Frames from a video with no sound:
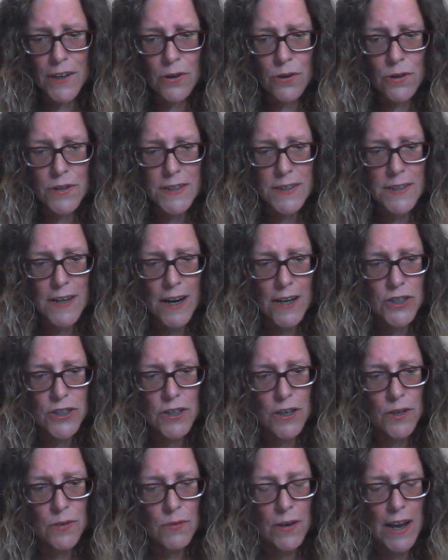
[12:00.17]

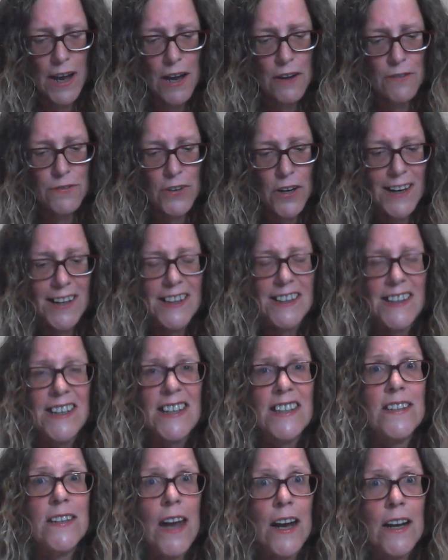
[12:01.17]
causation we have, like an
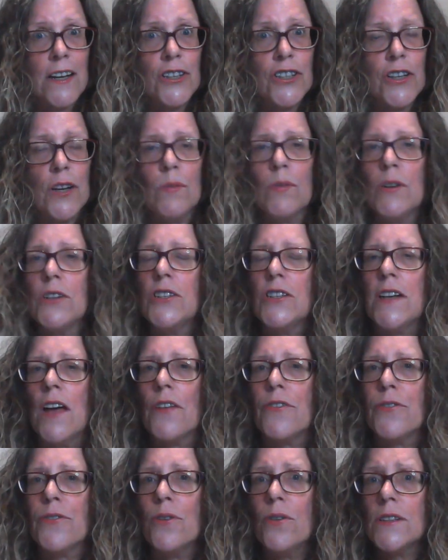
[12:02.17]
intention, which is
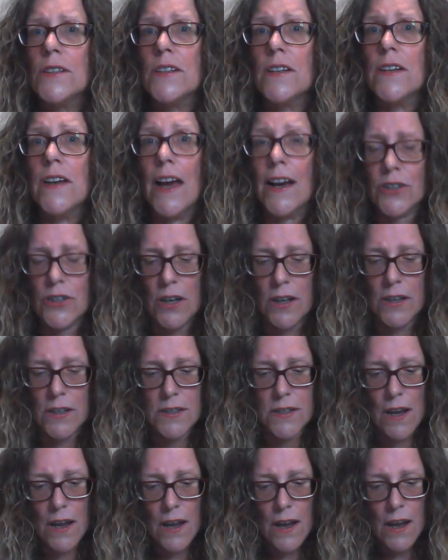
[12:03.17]
our thoughts and
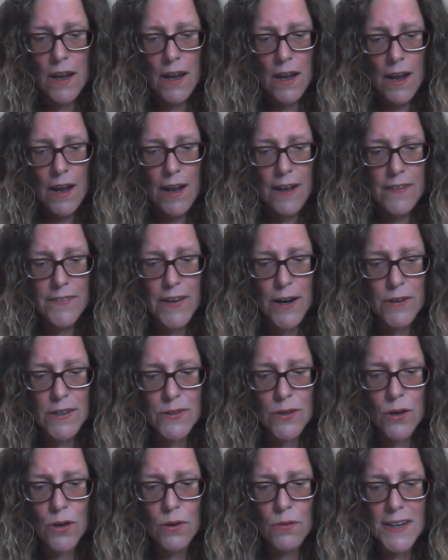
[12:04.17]
actions, there
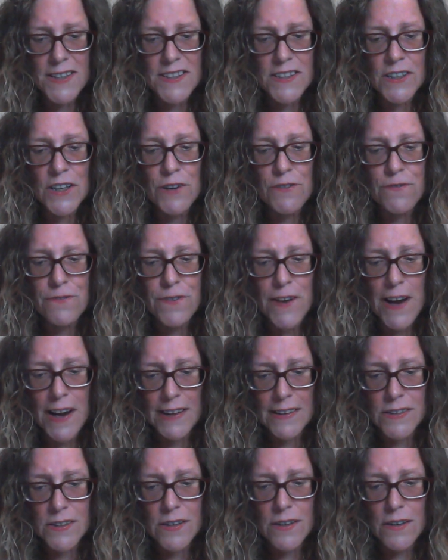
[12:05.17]
is always an
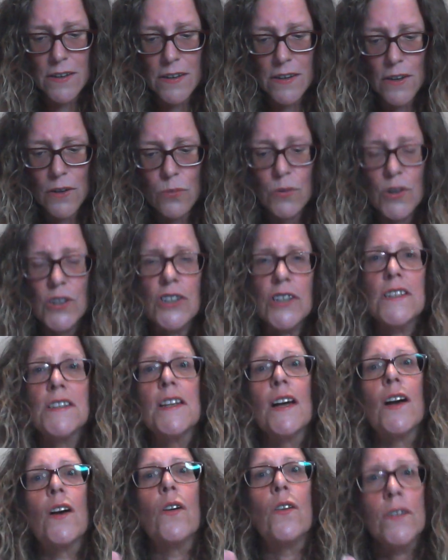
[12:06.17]
effect, which is
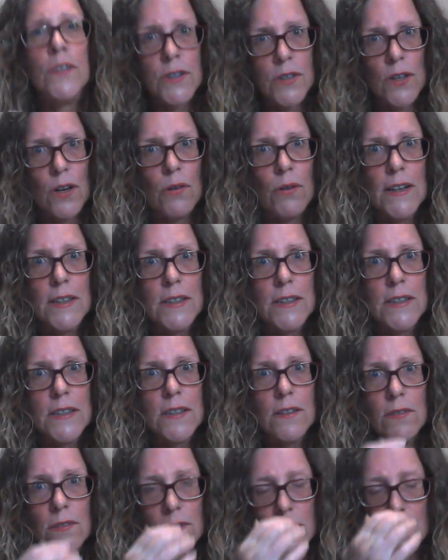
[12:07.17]
the
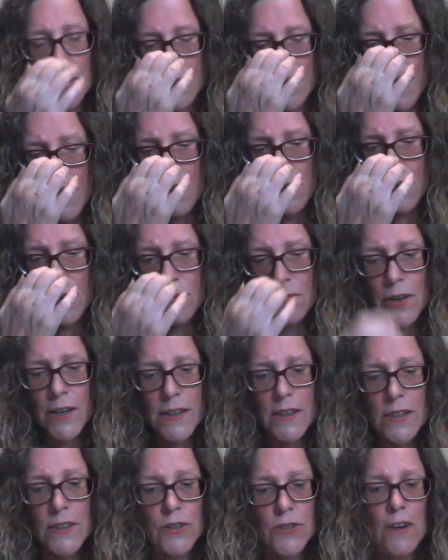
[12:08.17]
consequence. Okay? I'm
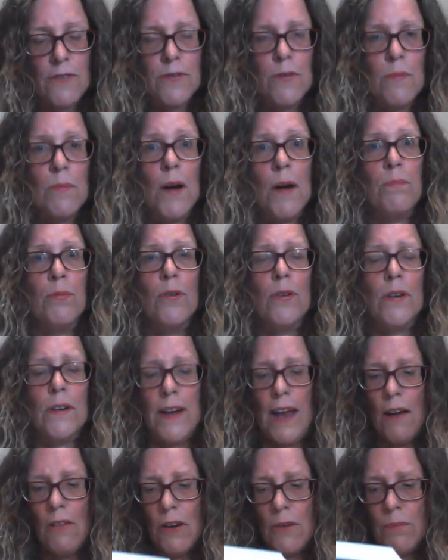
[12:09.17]
reading straight from my book
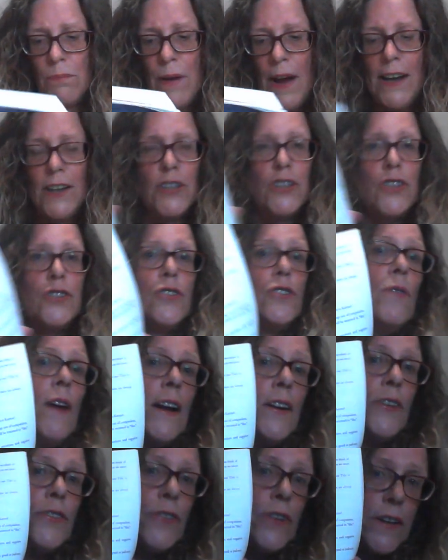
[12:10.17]
now on page
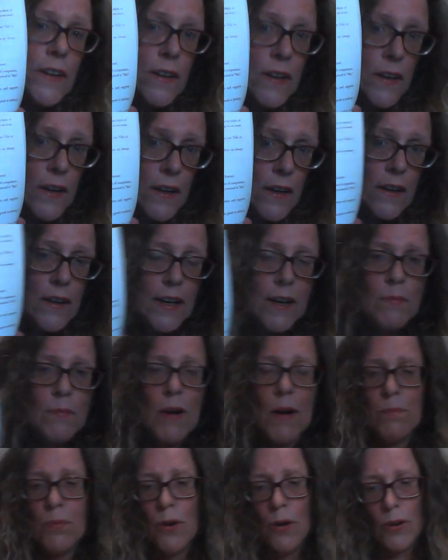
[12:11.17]
200 in
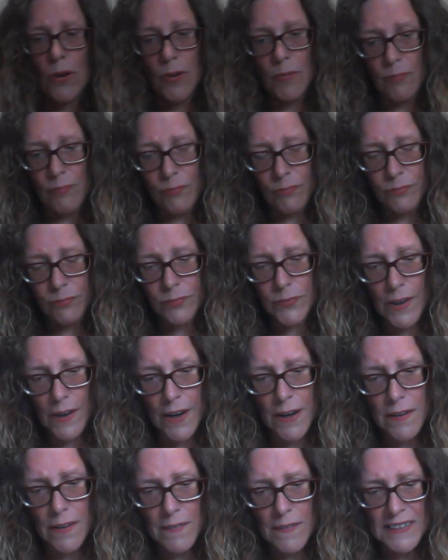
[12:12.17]
my book.
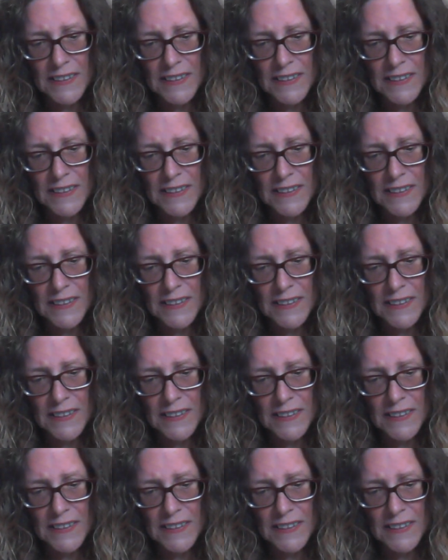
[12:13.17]
Okay?